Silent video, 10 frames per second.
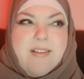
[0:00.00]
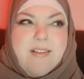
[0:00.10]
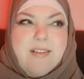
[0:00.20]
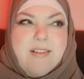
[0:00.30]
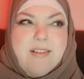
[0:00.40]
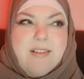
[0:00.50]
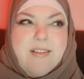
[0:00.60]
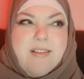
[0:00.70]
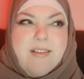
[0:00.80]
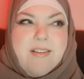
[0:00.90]
still a
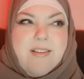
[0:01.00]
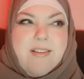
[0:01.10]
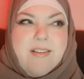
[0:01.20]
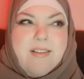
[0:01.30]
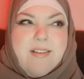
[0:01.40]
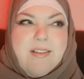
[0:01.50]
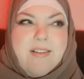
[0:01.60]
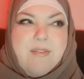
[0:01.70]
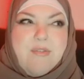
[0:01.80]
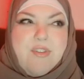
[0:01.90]
binge. You
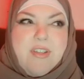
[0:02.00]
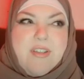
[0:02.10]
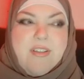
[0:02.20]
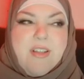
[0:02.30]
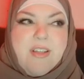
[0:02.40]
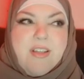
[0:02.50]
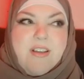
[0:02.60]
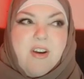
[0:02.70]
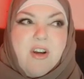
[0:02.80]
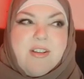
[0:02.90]
know, just
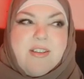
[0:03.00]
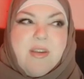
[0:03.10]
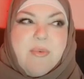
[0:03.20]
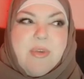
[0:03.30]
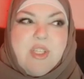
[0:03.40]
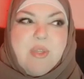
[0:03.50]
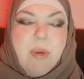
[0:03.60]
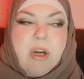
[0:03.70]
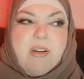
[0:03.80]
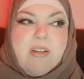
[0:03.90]
honestly, what
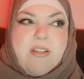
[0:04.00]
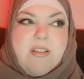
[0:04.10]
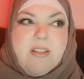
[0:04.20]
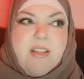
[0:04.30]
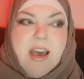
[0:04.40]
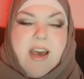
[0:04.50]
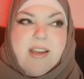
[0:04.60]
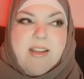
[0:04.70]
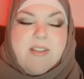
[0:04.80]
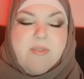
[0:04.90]
sparked
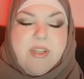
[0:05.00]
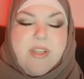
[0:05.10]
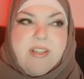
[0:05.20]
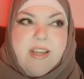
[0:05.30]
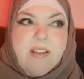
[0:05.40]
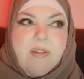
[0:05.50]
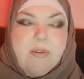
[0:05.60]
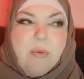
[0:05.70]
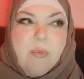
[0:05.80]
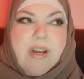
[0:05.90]
that was like
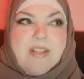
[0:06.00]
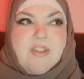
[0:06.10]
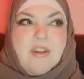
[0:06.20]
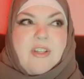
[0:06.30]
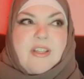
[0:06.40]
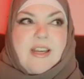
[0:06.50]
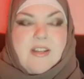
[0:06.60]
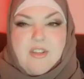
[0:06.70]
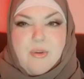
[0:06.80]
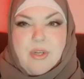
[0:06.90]
when I started that
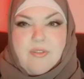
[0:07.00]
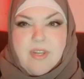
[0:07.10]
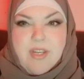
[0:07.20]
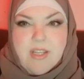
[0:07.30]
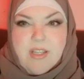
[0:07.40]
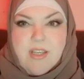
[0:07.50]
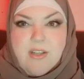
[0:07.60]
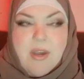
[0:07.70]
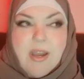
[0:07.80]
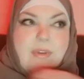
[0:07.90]
intuitive eating thing.
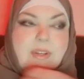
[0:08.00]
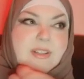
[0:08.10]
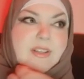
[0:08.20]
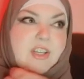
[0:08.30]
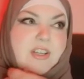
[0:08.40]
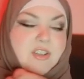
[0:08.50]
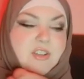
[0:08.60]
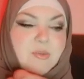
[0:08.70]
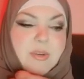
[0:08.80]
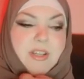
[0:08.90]
So I would suggest
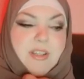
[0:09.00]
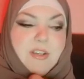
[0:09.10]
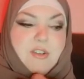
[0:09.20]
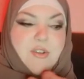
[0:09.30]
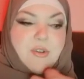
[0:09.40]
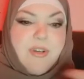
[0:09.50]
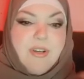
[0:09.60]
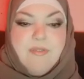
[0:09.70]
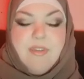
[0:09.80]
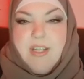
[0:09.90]
just reading the
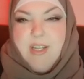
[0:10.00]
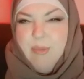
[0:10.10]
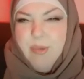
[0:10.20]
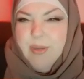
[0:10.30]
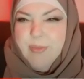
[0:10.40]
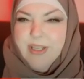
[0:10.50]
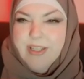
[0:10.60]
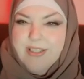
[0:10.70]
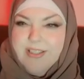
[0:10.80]
intuitive eating book, but.